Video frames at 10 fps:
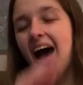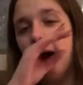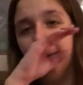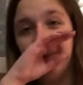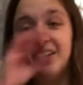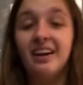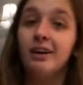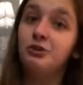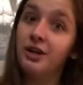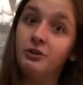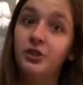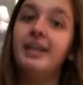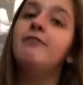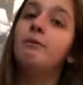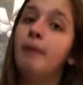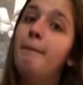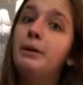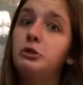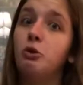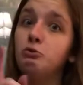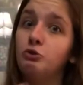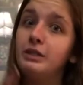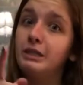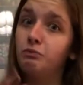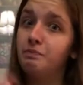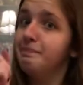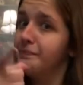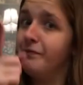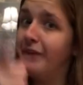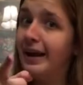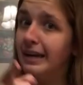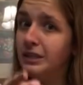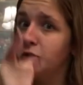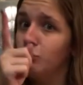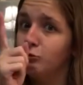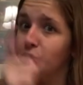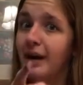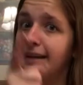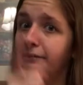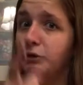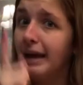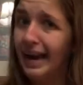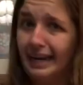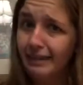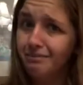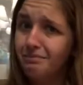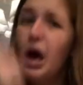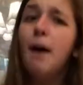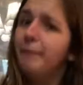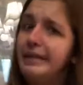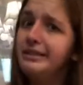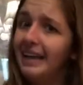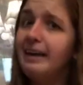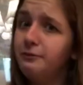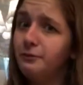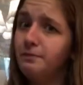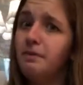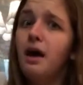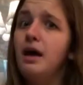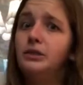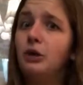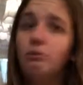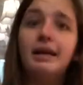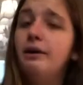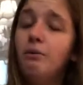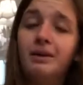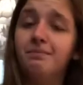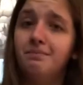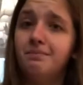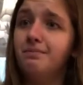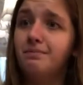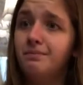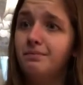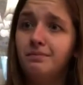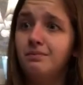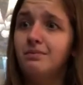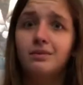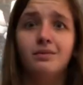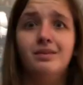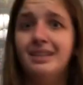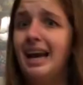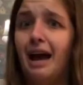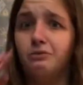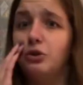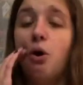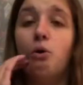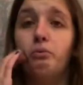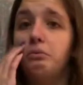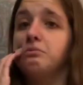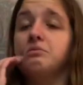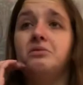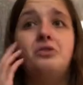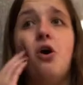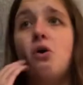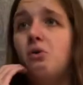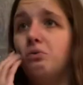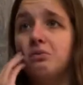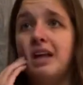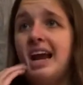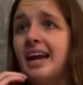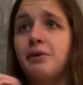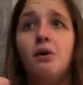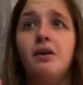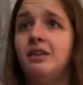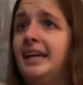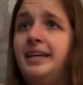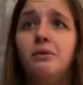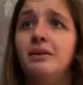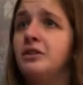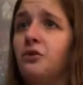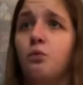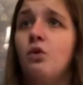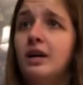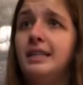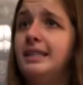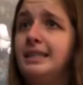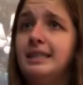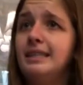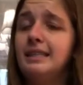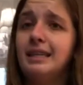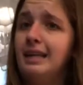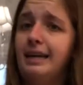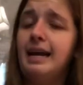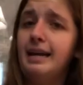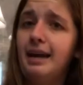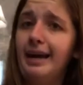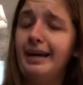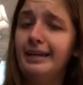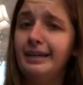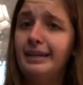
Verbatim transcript: um, if you're gonna go trick-or-treating, remember, don't trust vans who are trying to give you candy. Be safe, don't let no one, yeah, don't, don't let anyone lead you into the woods late at night.